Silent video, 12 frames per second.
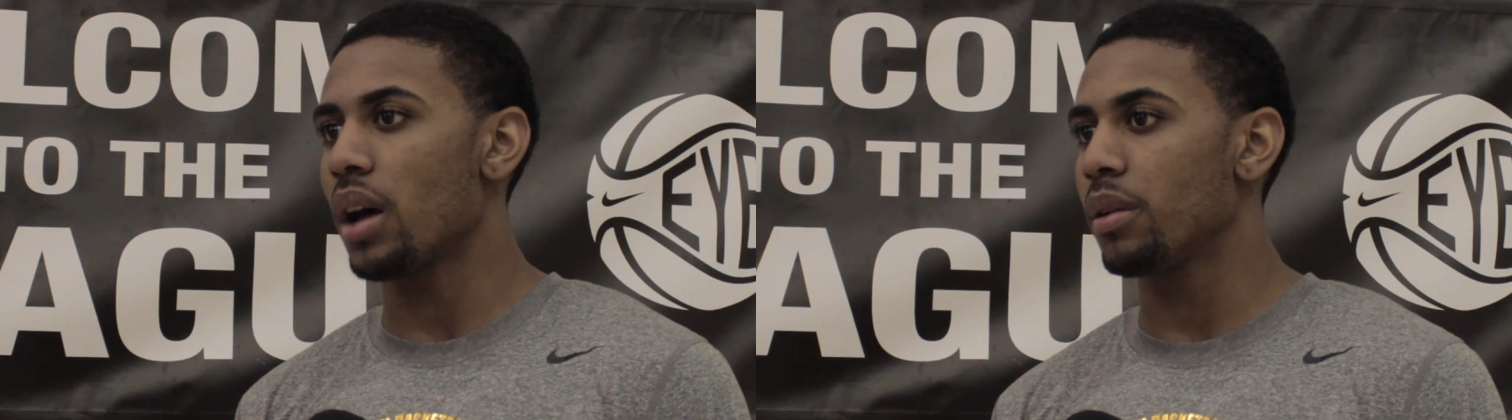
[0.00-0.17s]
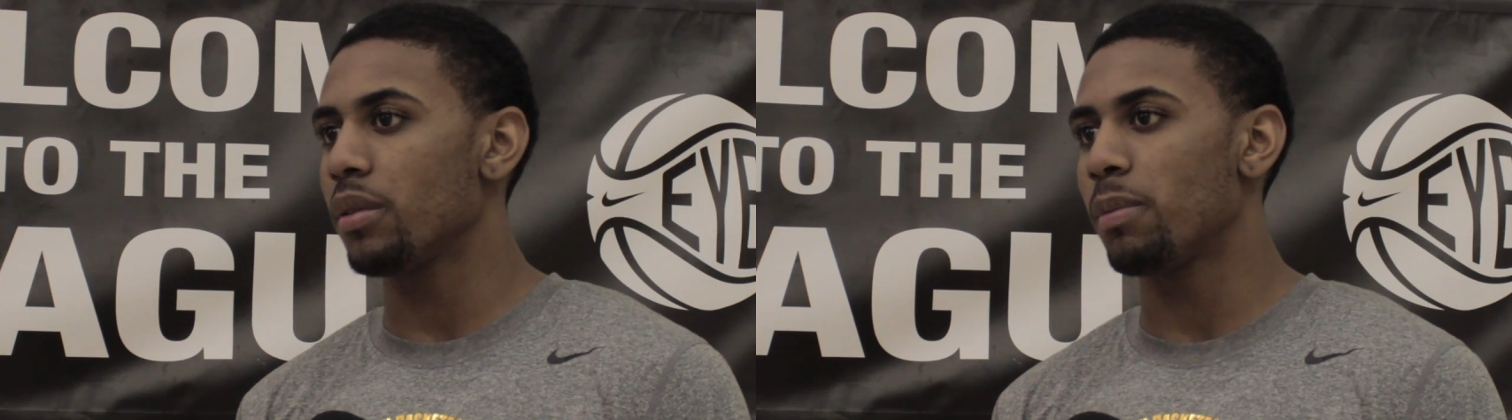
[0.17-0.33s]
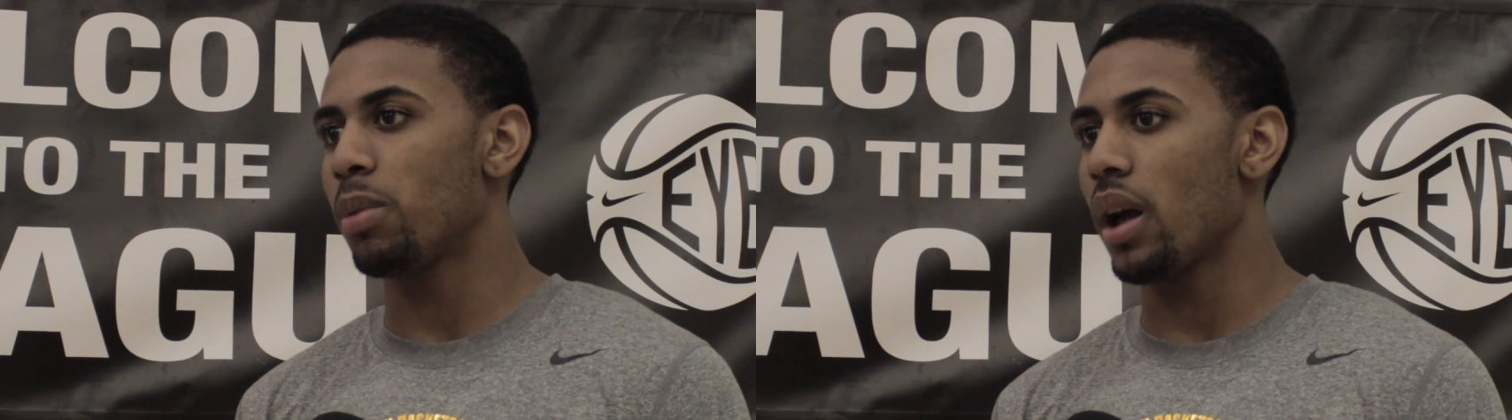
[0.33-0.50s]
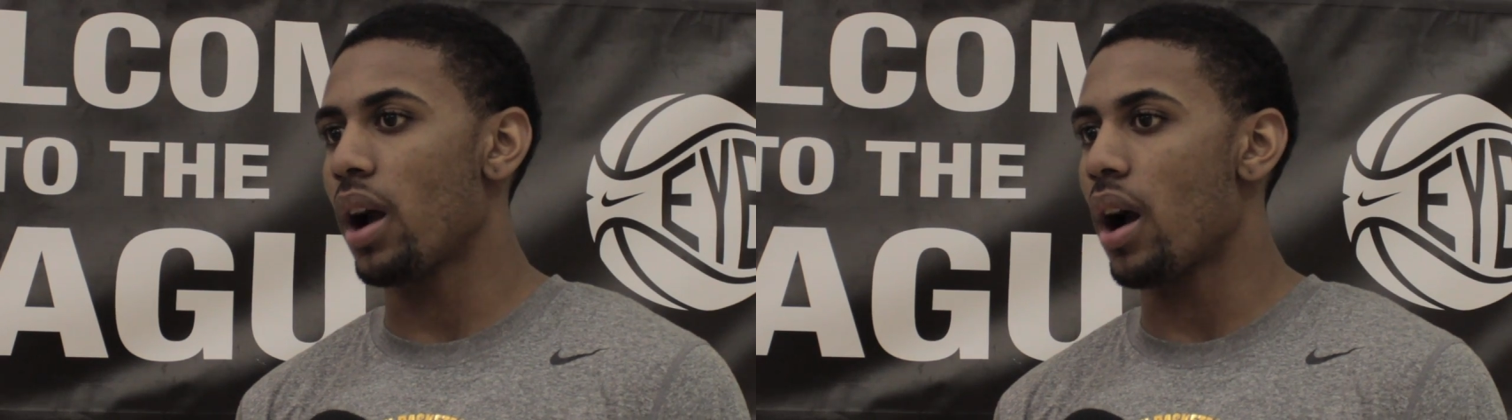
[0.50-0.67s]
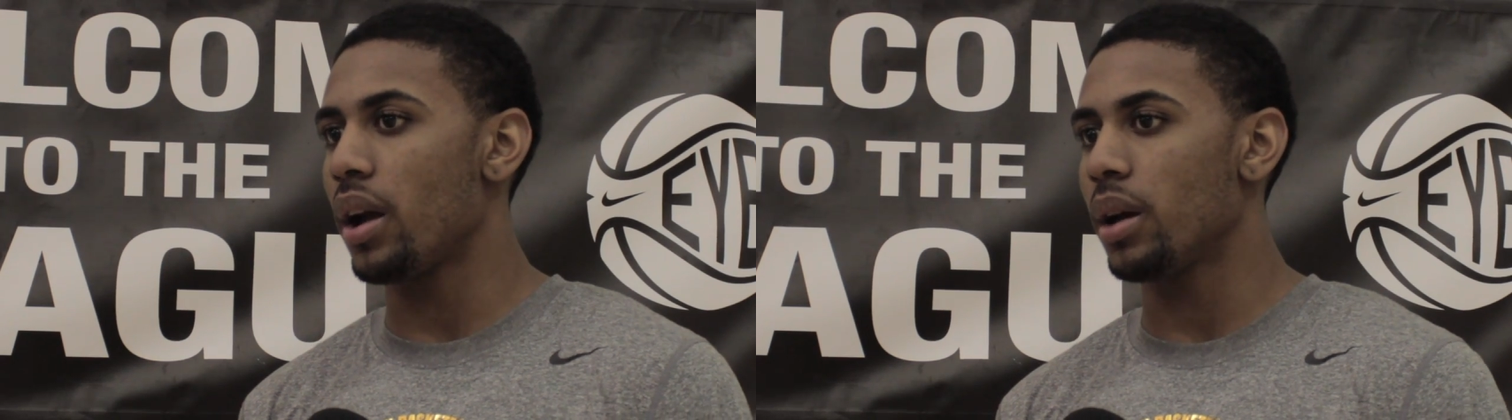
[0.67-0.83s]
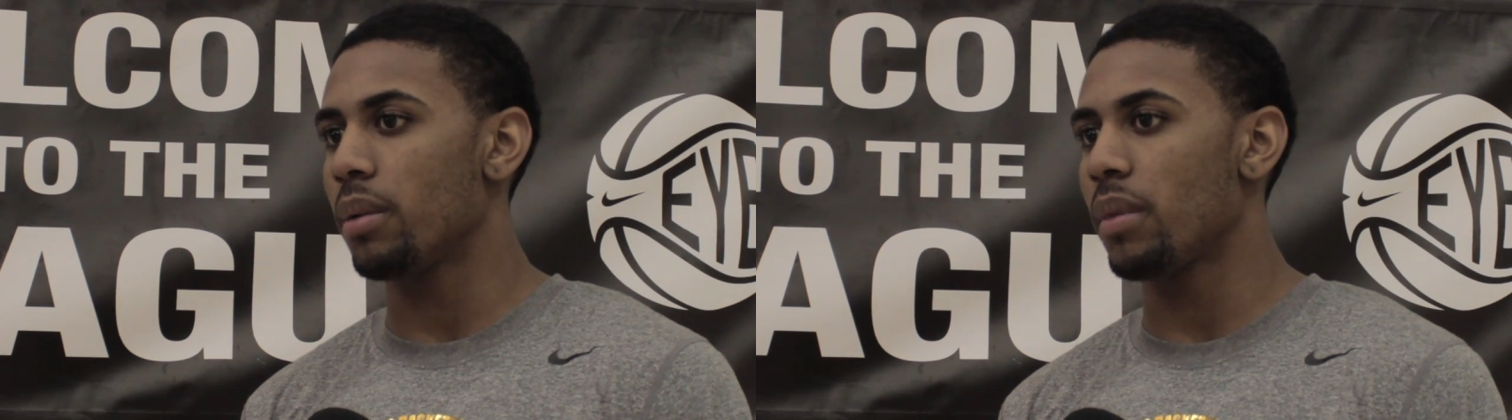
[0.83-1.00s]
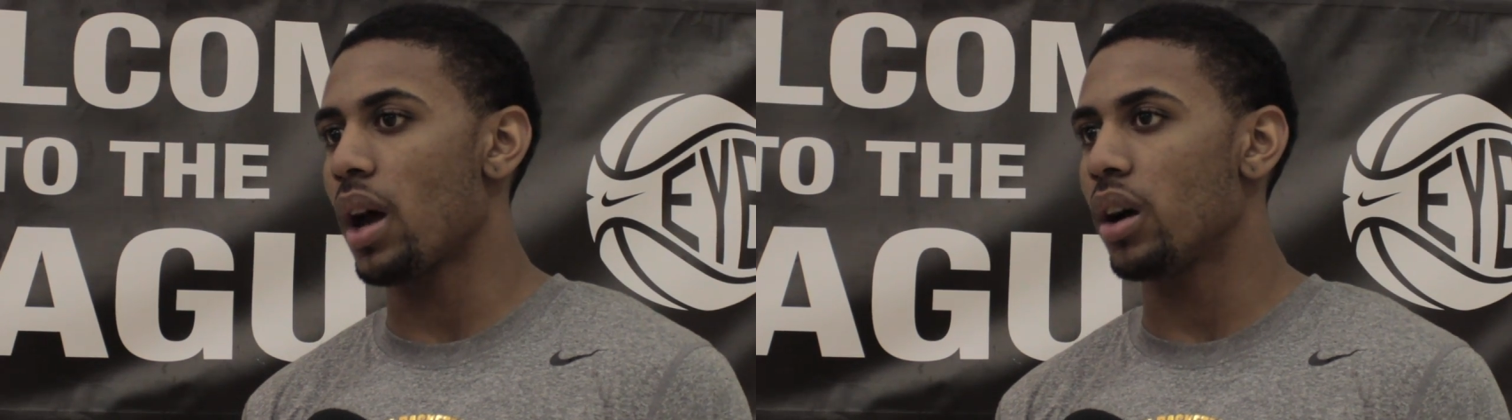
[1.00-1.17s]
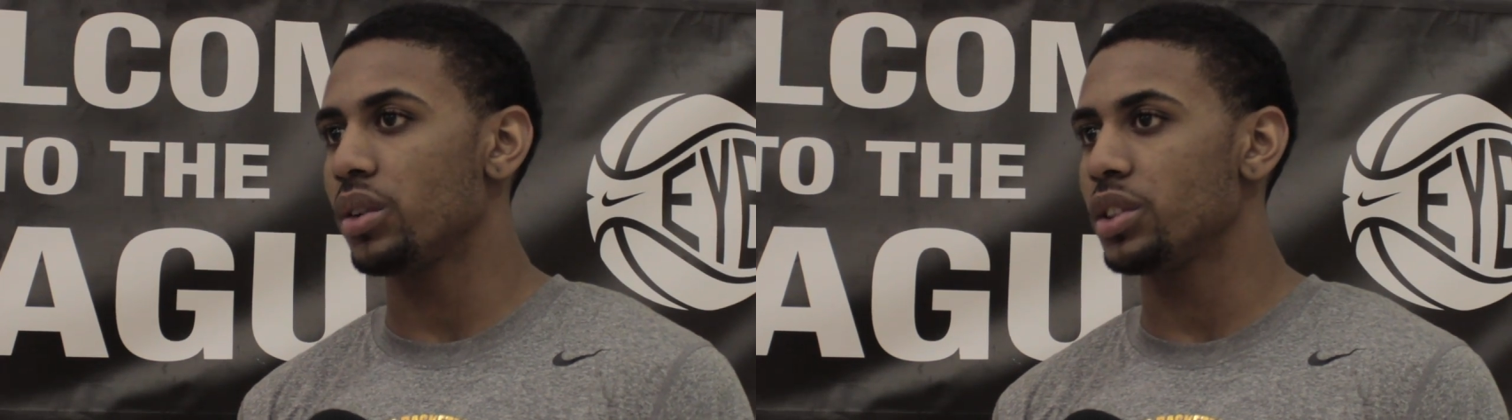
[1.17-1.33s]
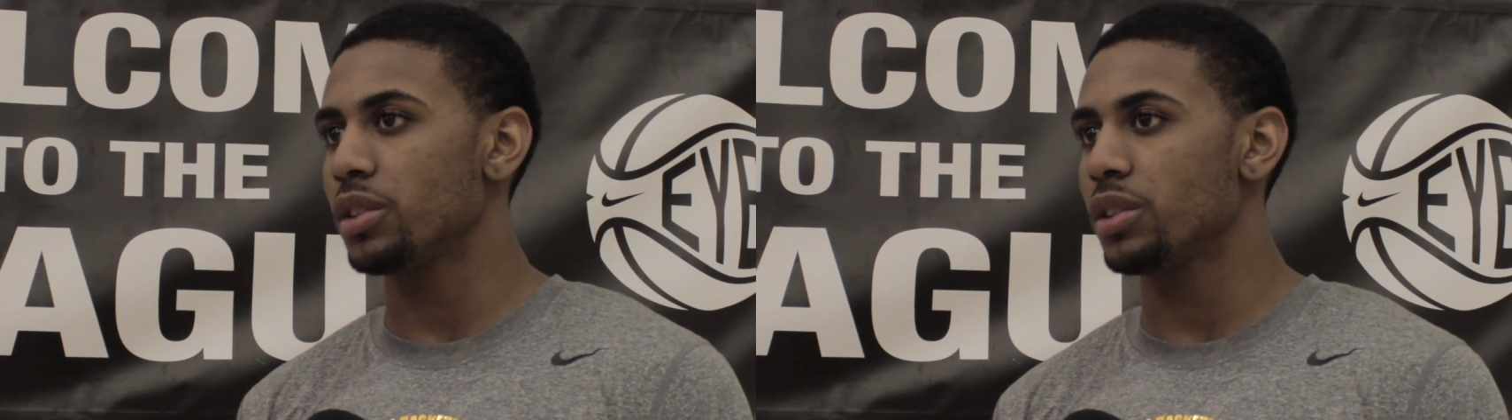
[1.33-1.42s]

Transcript: kind of the player I am now,